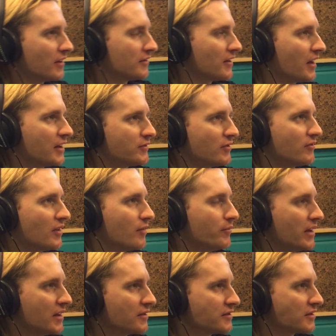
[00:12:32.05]
lights, we've got
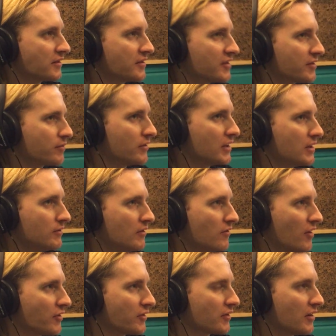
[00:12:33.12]
banners on display, we've
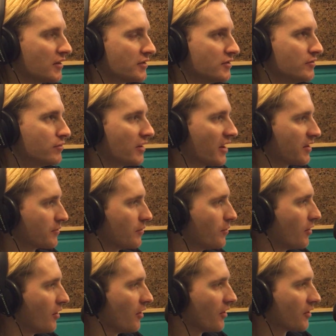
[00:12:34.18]
also got 2 plasma
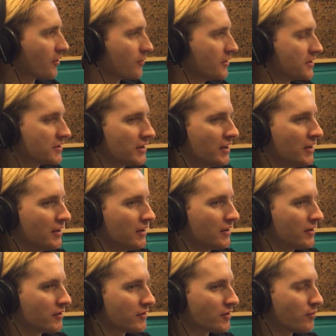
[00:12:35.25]
balls, which
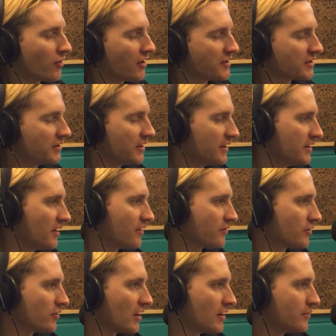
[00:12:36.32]
surprisingly
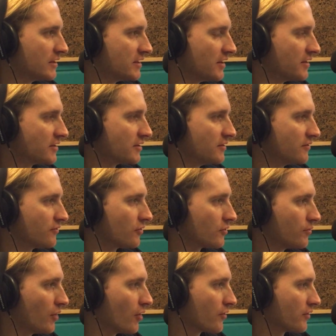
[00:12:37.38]
enough grab attention for
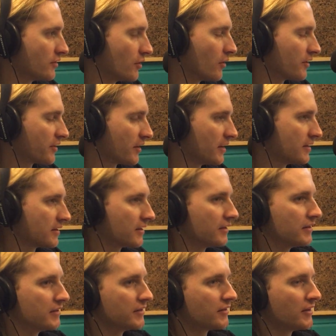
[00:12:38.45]
both adults and
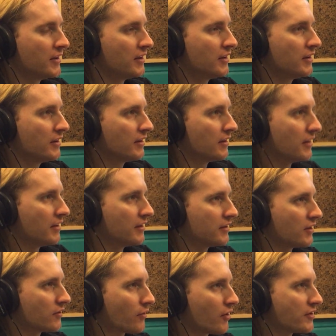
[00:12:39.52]
kids.
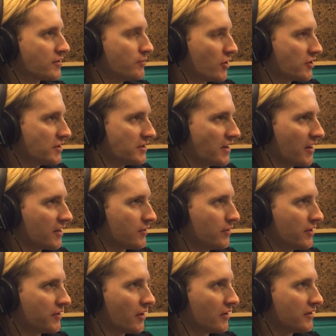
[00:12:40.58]
And as far as merchandise,
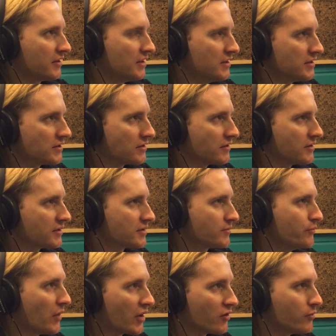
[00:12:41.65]
we sell
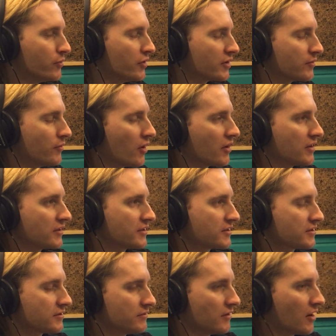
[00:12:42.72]
t-shirts, metal
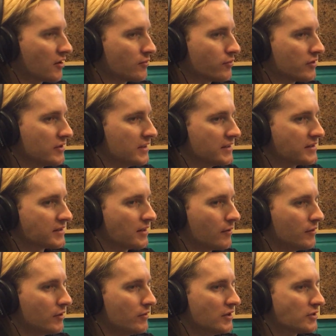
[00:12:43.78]
bookmarks, art prints.
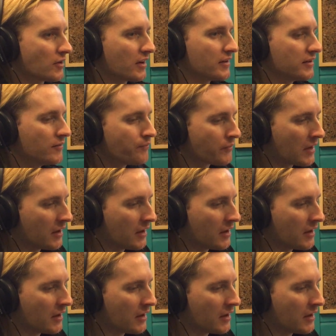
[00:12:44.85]
We try to